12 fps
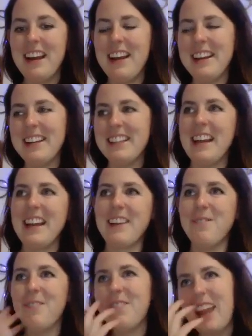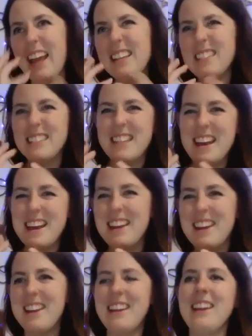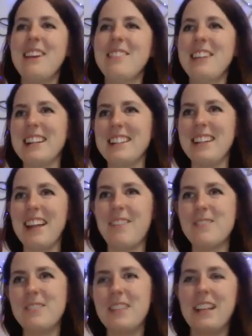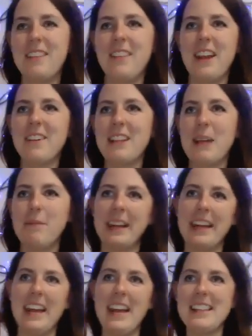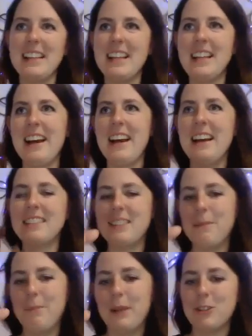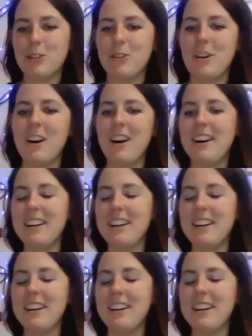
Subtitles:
I could taste them and I could hear them hitting the glass and the big straw.